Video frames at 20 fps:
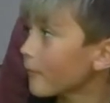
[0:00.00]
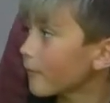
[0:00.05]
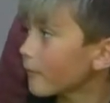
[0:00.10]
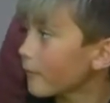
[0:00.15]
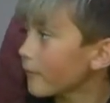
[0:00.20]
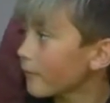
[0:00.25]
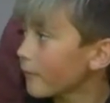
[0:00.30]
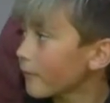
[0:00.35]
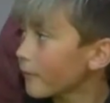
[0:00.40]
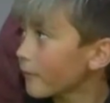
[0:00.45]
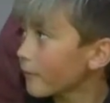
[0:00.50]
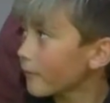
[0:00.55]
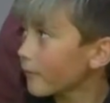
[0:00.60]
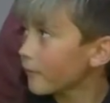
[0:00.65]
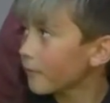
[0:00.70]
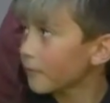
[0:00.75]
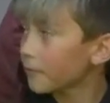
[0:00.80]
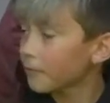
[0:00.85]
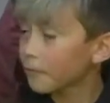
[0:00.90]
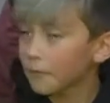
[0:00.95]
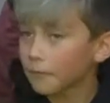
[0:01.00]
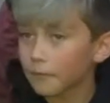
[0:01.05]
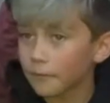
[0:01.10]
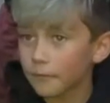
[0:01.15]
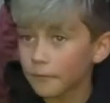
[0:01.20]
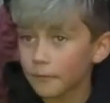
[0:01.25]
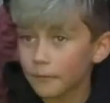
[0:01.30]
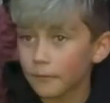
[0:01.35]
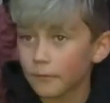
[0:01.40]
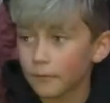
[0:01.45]

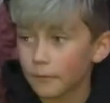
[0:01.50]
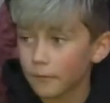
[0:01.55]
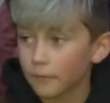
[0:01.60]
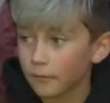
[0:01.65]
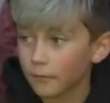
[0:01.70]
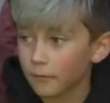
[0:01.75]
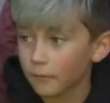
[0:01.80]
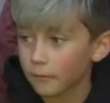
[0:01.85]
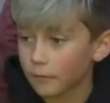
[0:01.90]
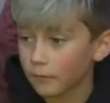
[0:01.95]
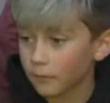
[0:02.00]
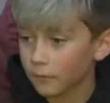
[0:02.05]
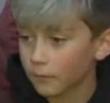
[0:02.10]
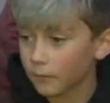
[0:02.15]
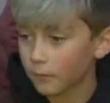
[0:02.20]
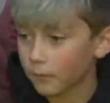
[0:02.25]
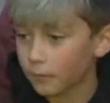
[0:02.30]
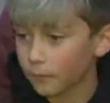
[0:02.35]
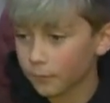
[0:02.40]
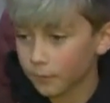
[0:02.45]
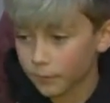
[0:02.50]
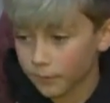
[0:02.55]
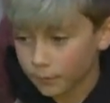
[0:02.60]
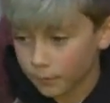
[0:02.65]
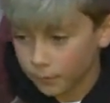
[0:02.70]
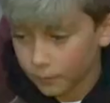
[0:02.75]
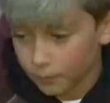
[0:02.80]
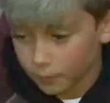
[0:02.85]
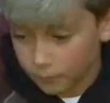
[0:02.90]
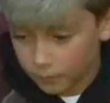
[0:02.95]

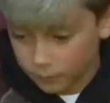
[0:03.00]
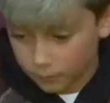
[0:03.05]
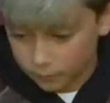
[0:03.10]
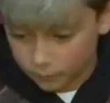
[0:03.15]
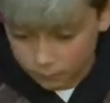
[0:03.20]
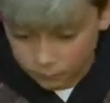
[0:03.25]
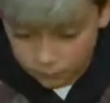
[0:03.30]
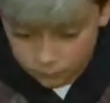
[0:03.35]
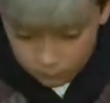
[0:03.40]
(not speaking)